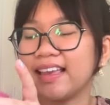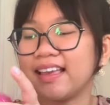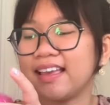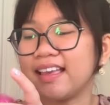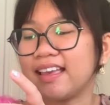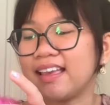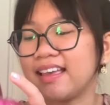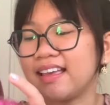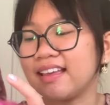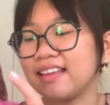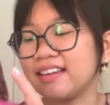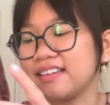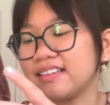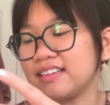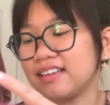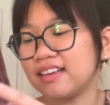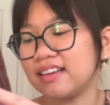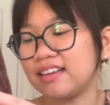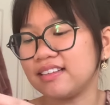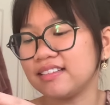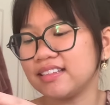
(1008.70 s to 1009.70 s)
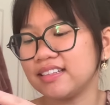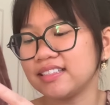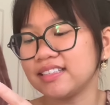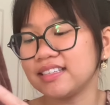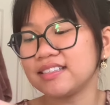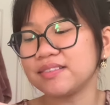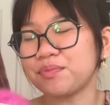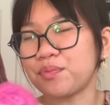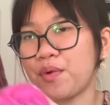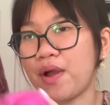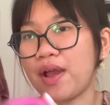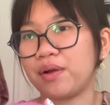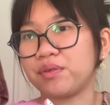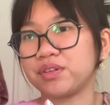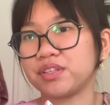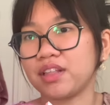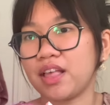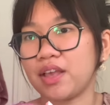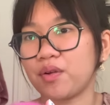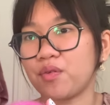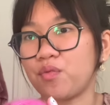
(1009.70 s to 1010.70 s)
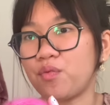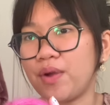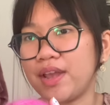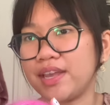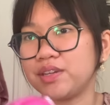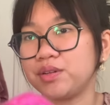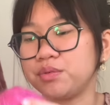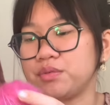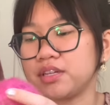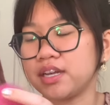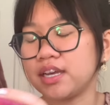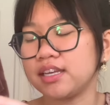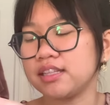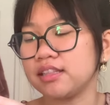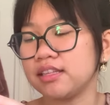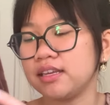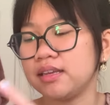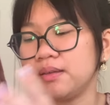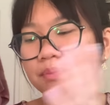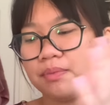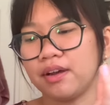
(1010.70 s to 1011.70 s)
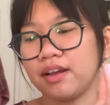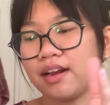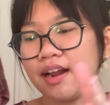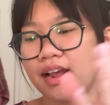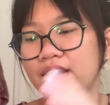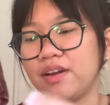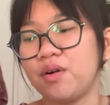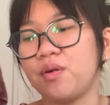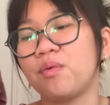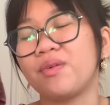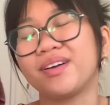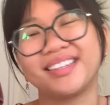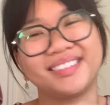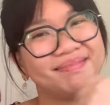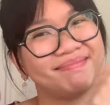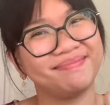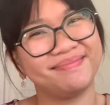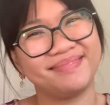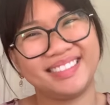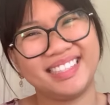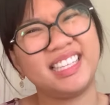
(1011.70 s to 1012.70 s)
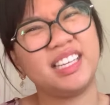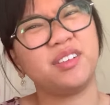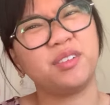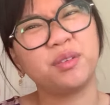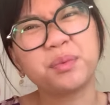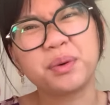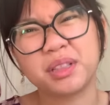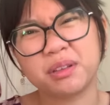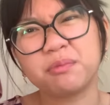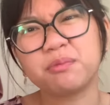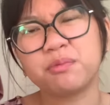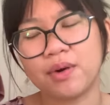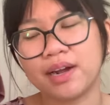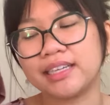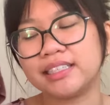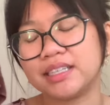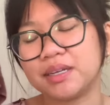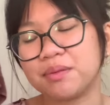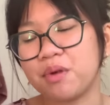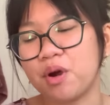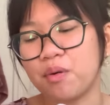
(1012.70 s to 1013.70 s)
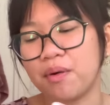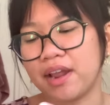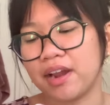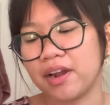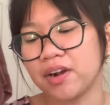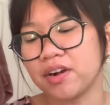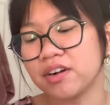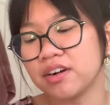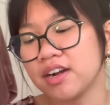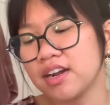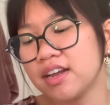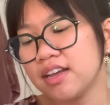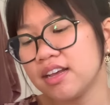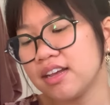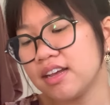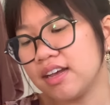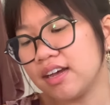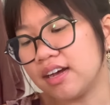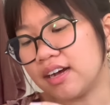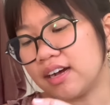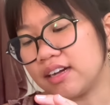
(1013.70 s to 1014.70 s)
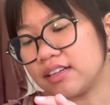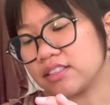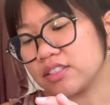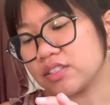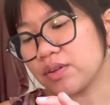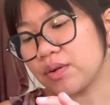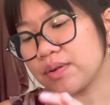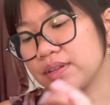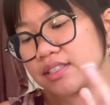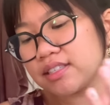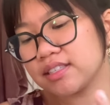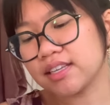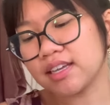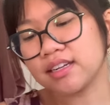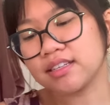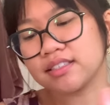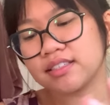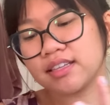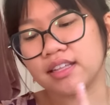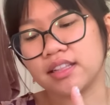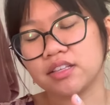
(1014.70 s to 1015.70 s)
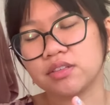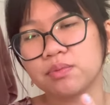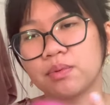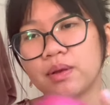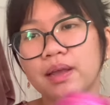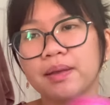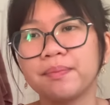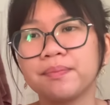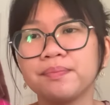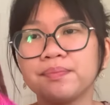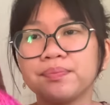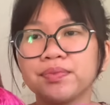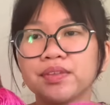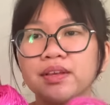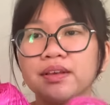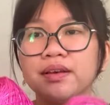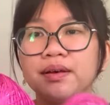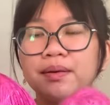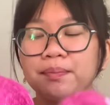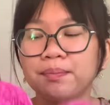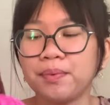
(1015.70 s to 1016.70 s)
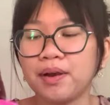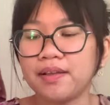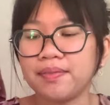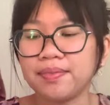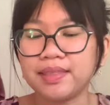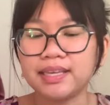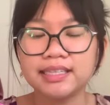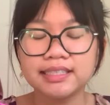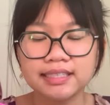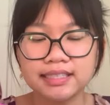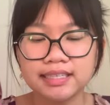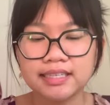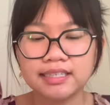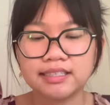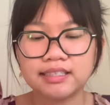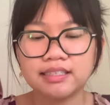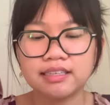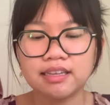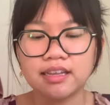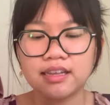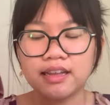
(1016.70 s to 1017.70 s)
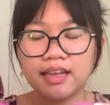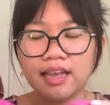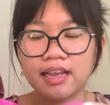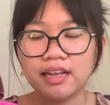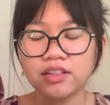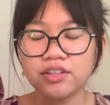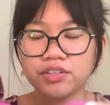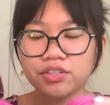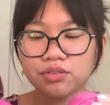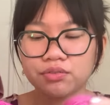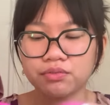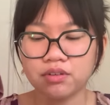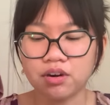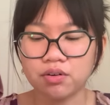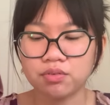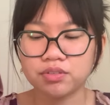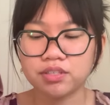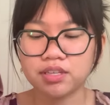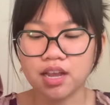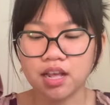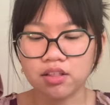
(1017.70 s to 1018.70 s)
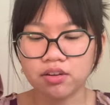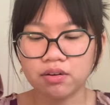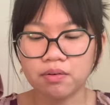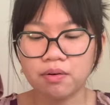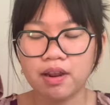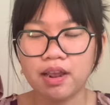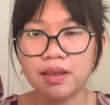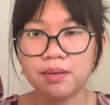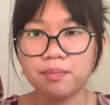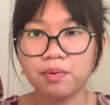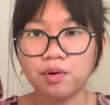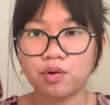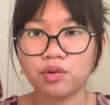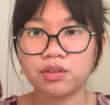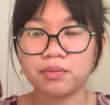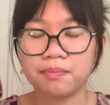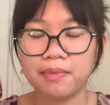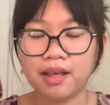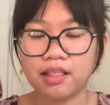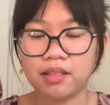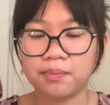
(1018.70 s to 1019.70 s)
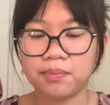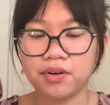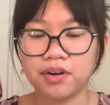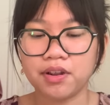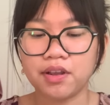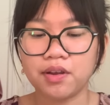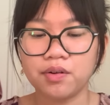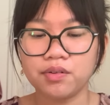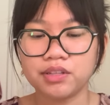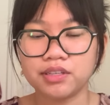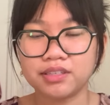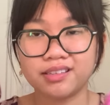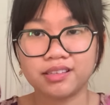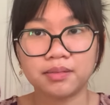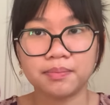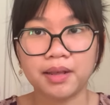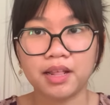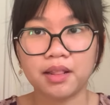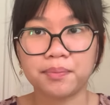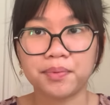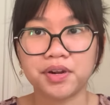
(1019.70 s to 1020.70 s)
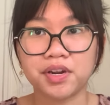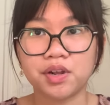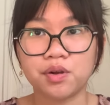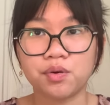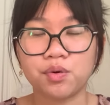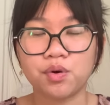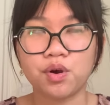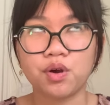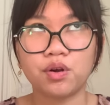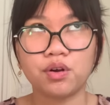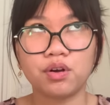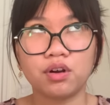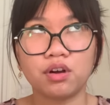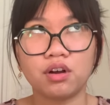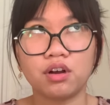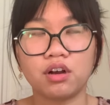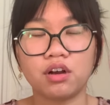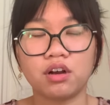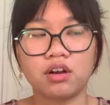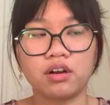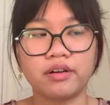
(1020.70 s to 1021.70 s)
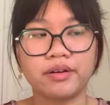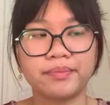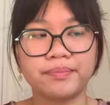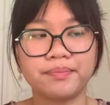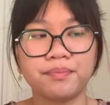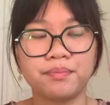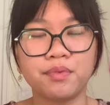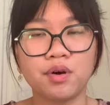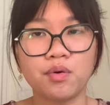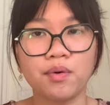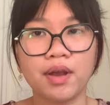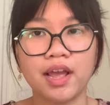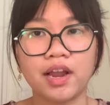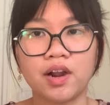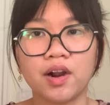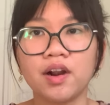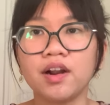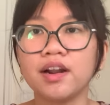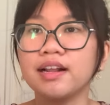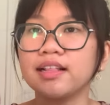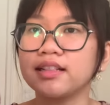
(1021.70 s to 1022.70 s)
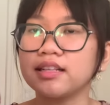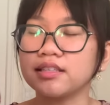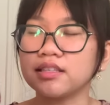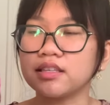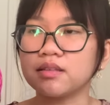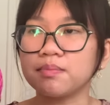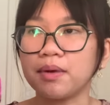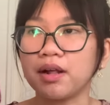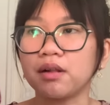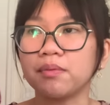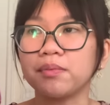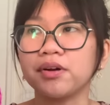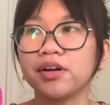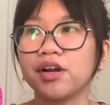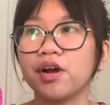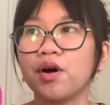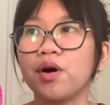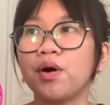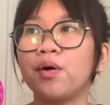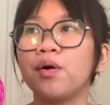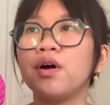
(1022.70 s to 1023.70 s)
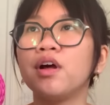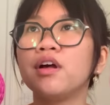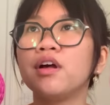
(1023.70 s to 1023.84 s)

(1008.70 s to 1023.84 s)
and this is wound like way too tightly, but I don't want to deal with a winding mohair, so it's gonna stay this way. But this is English Rose colorway, both Malabrigo. This is Malabrigo Mohair, and this is Malabrigo